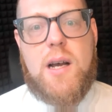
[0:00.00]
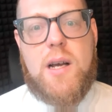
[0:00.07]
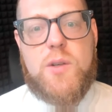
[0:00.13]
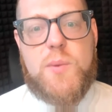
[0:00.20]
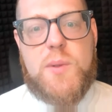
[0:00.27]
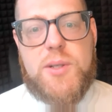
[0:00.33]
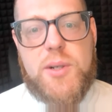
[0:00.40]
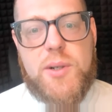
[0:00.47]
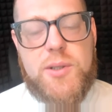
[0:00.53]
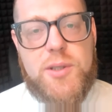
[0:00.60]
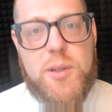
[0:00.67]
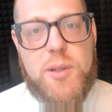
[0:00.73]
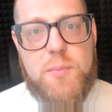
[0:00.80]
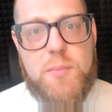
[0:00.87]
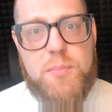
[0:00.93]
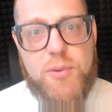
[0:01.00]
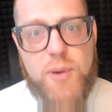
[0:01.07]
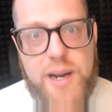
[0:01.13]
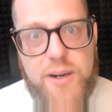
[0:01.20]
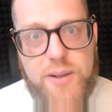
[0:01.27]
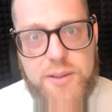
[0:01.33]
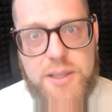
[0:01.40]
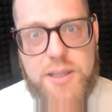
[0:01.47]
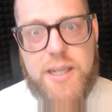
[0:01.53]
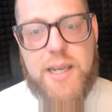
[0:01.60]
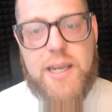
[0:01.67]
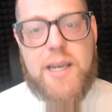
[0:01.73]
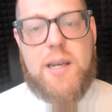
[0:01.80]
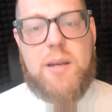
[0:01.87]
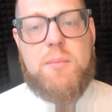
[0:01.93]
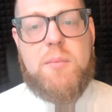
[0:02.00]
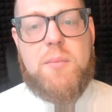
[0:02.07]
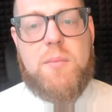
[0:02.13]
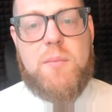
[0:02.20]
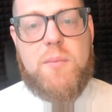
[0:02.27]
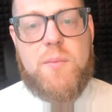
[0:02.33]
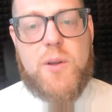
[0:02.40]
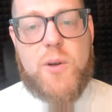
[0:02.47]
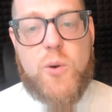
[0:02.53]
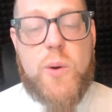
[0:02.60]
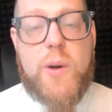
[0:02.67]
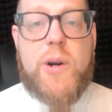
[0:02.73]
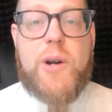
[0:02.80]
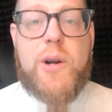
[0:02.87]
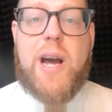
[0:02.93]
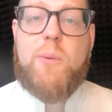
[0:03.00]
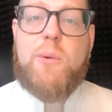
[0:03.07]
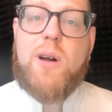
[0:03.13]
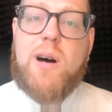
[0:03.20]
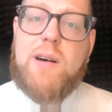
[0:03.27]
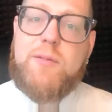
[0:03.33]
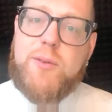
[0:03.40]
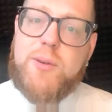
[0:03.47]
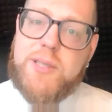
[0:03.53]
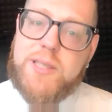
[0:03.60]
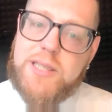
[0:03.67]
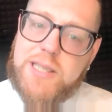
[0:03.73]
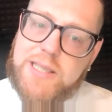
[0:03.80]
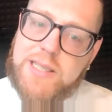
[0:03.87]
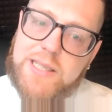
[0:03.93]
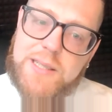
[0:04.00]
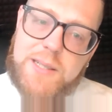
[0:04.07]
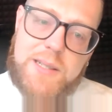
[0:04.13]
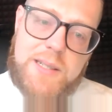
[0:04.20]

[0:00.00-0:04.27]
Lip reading: As we turn to prayer today, the query I would offer is this.